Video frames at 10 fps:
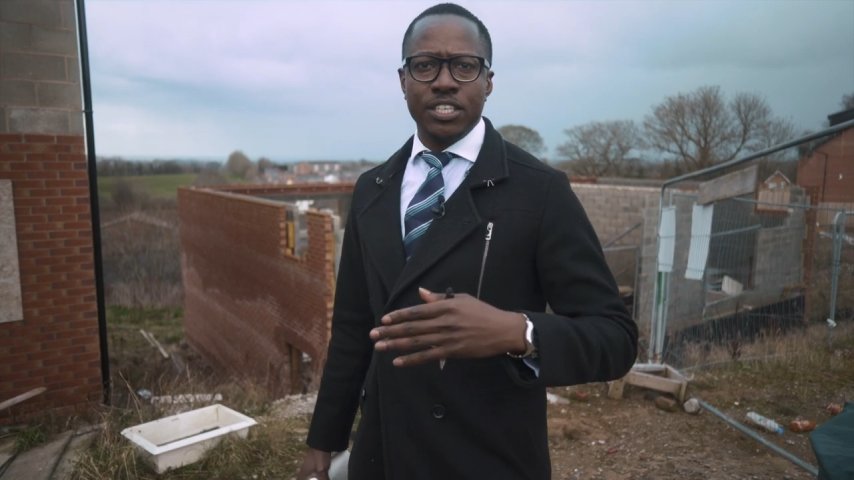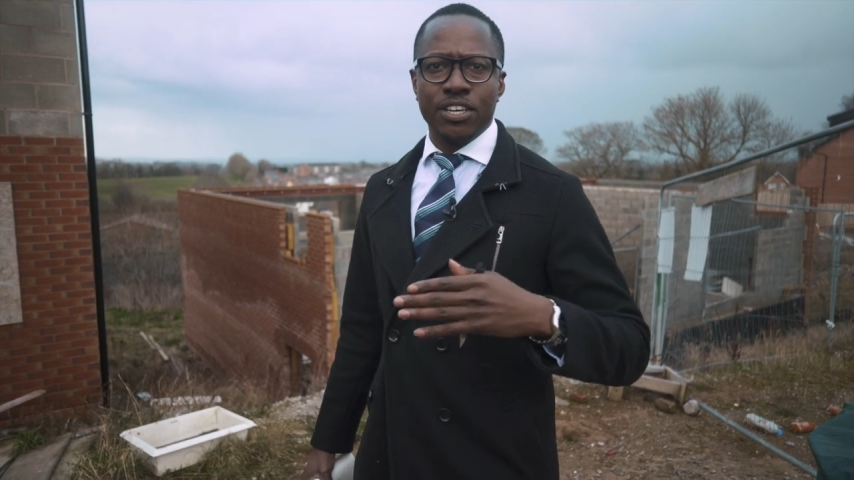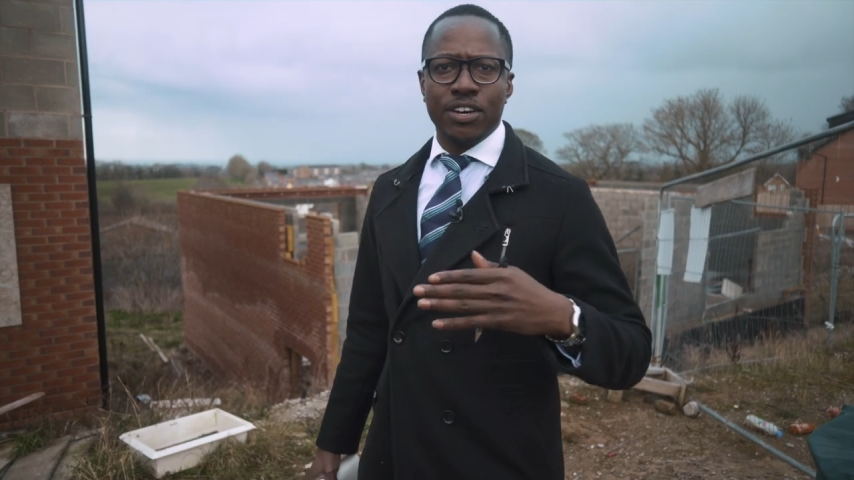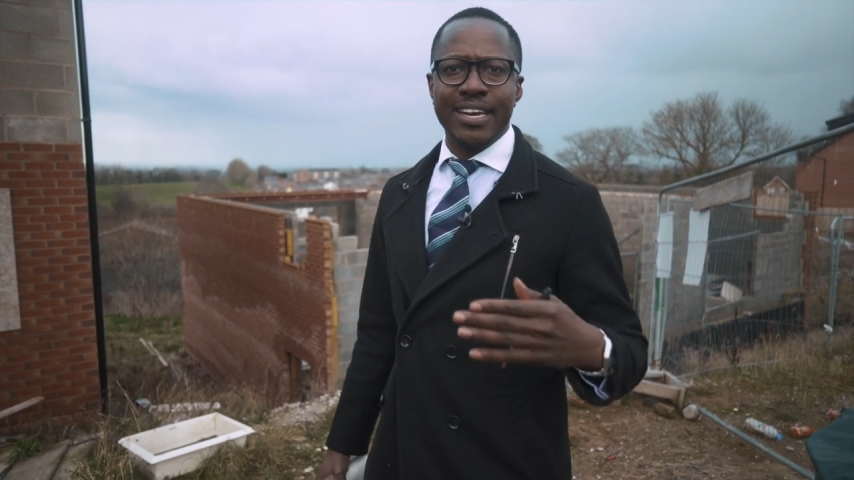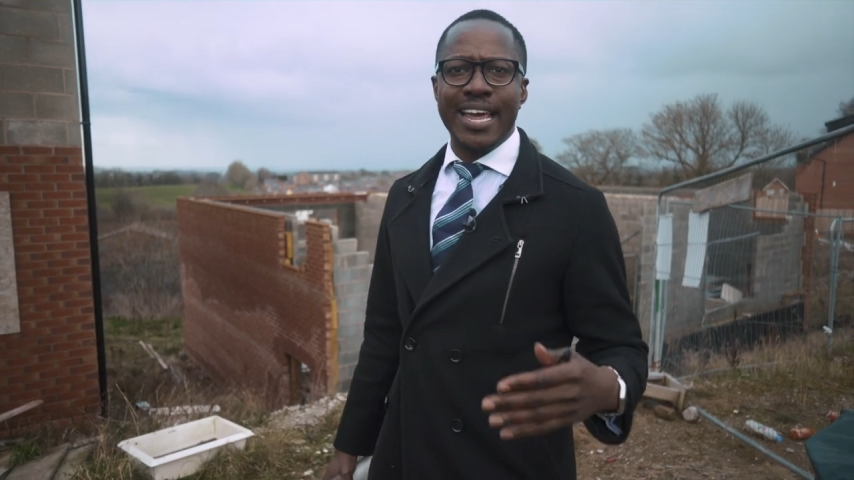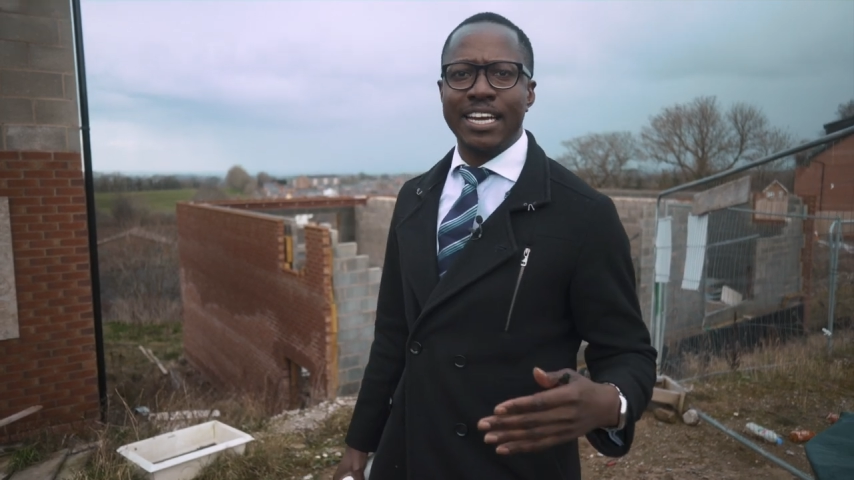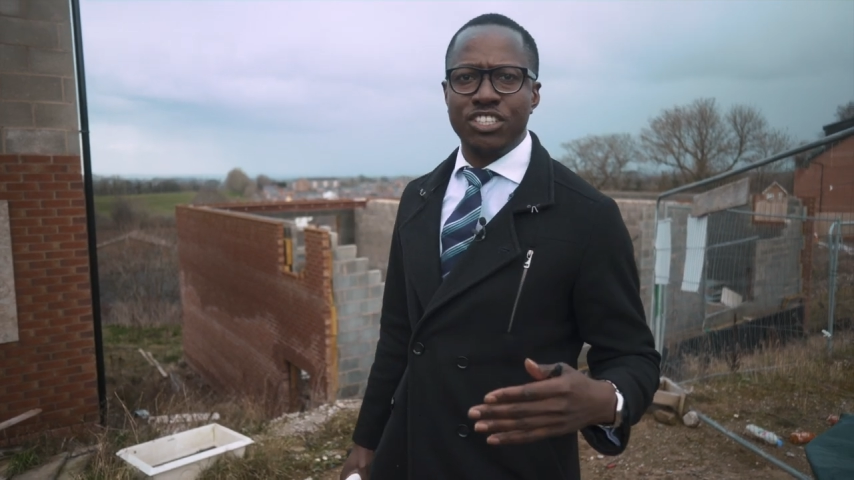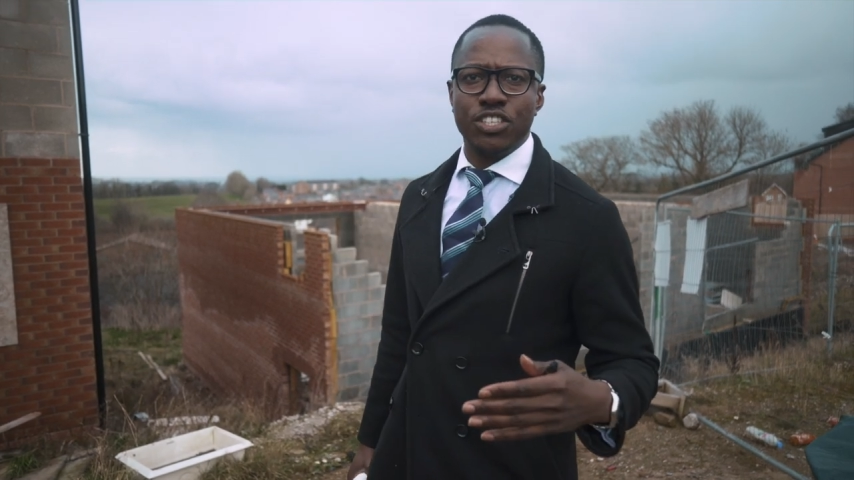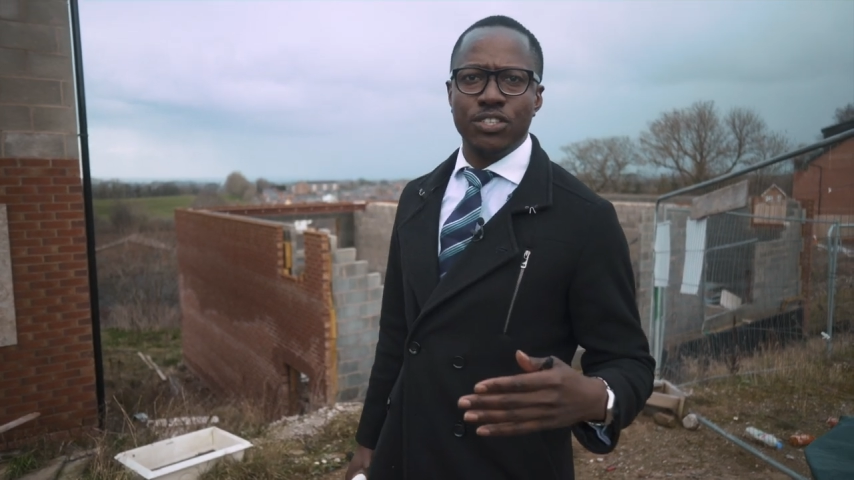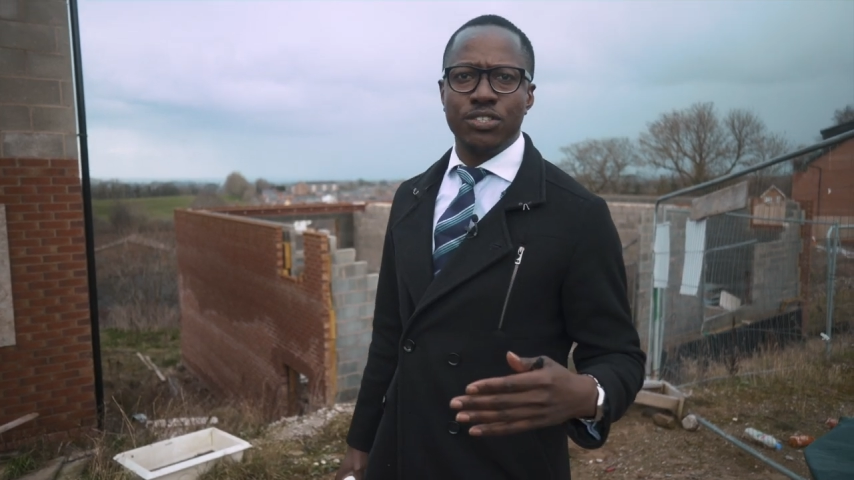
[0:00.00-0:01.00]
to
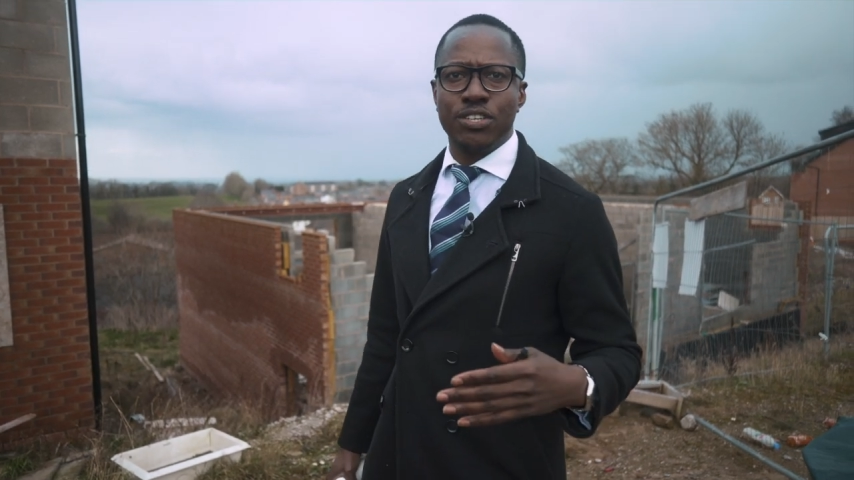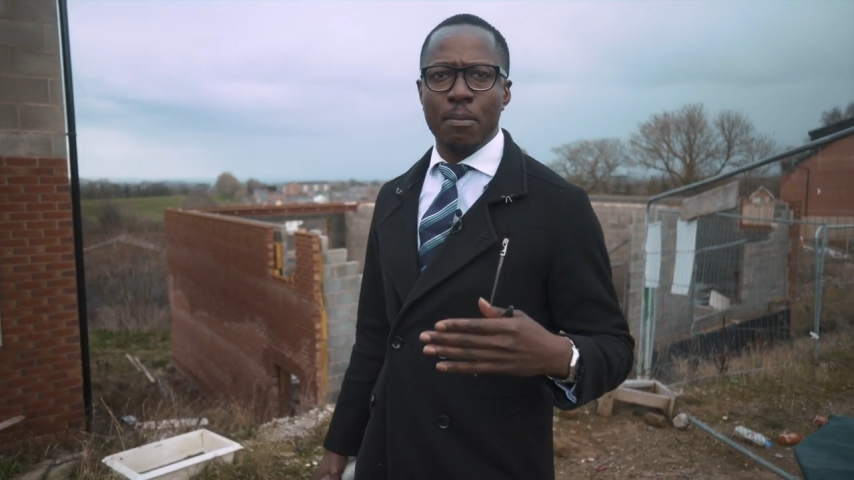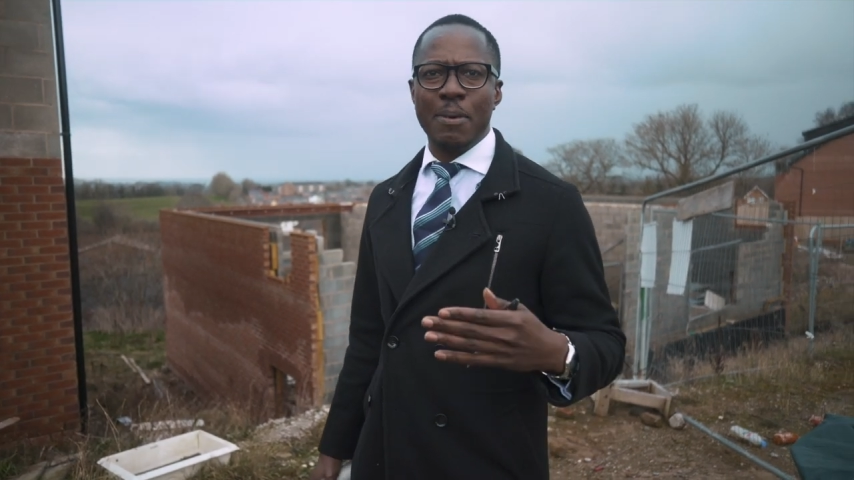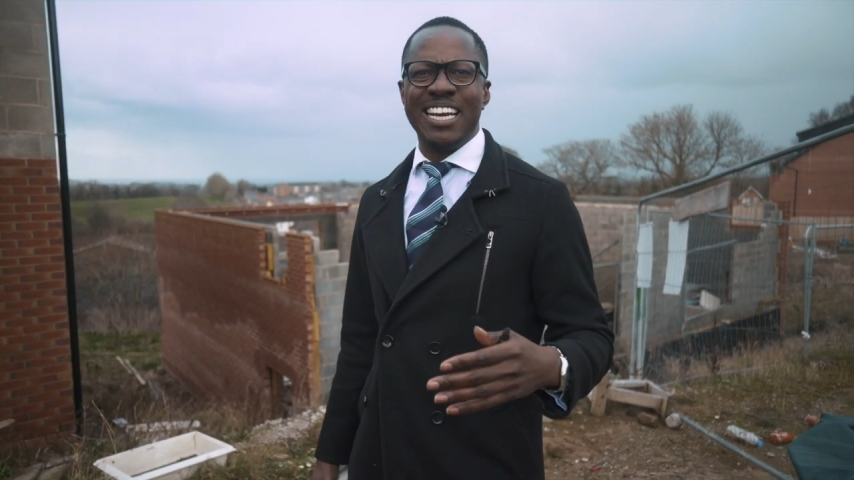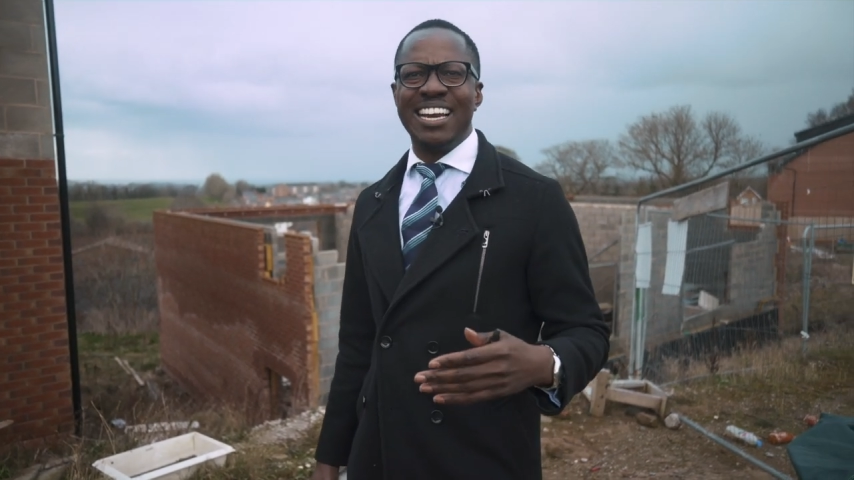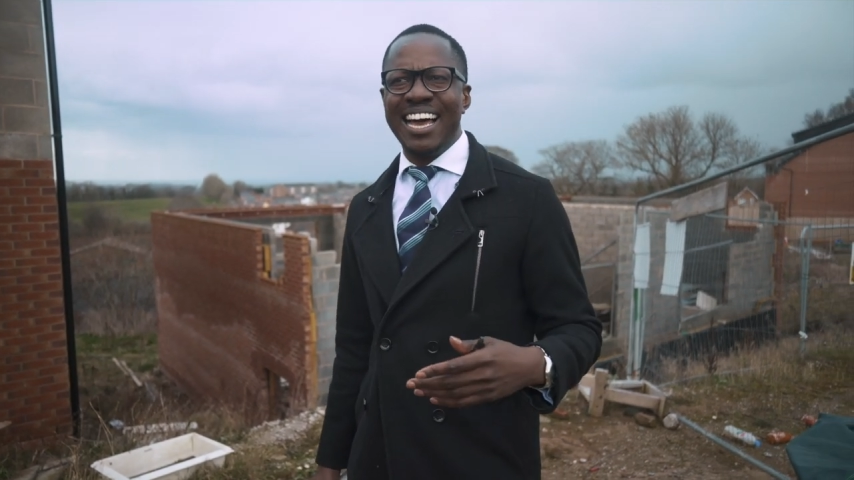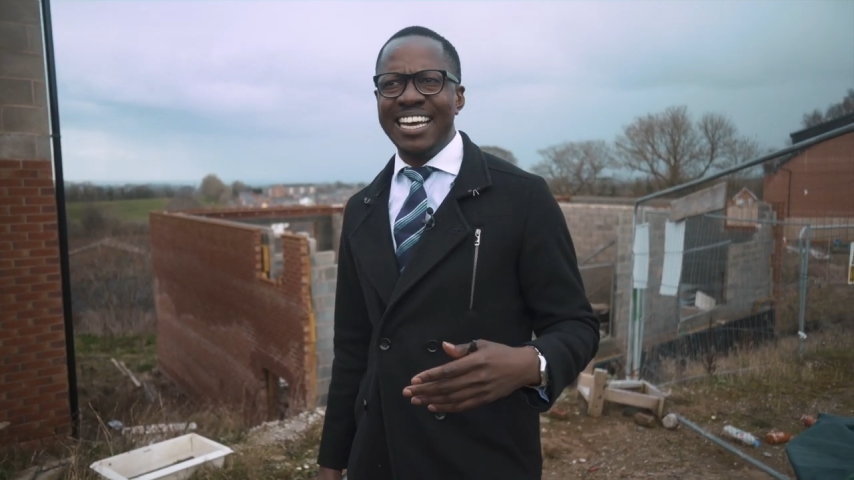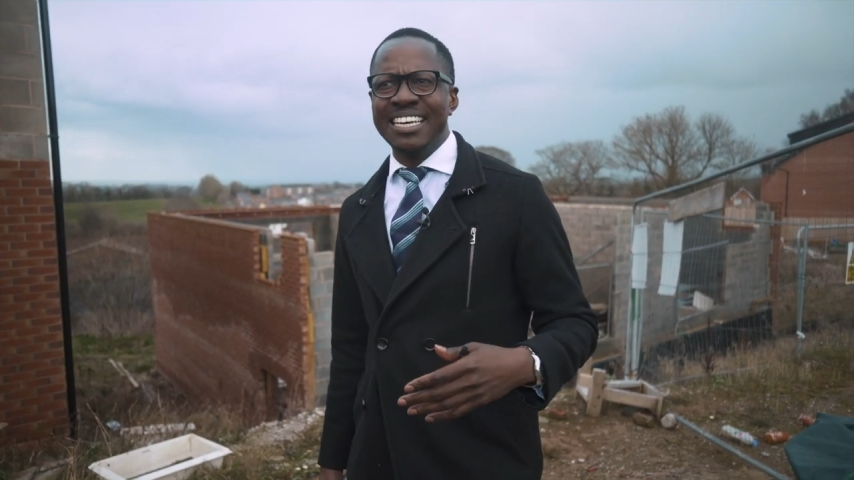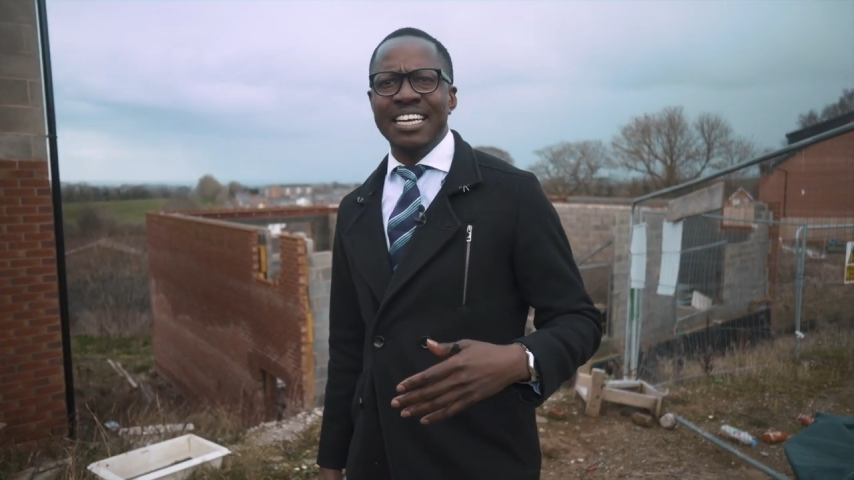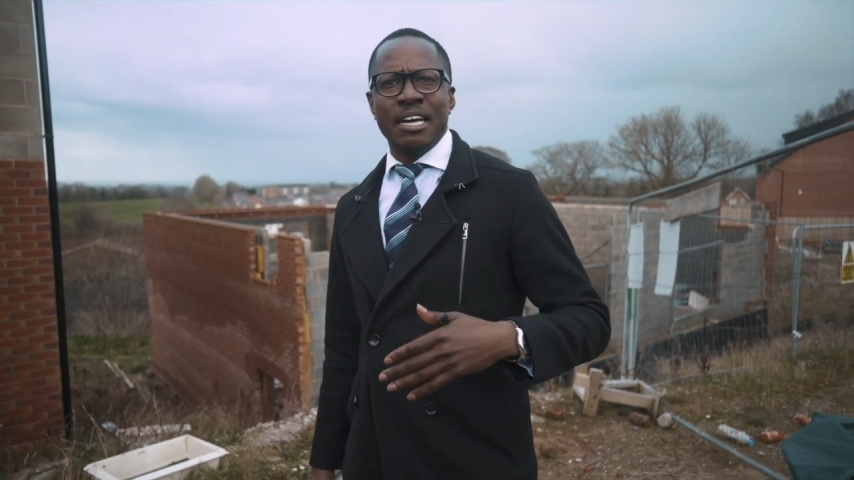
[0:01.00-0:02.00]
connect you to the main
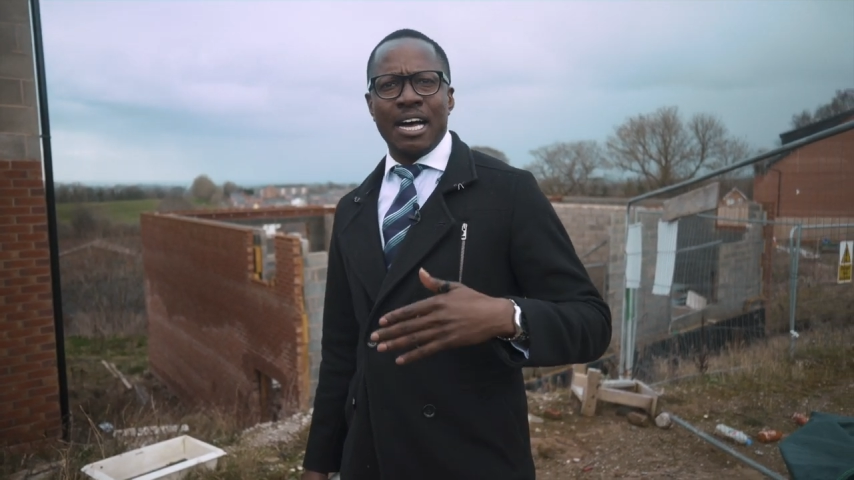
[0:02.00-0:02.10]
line.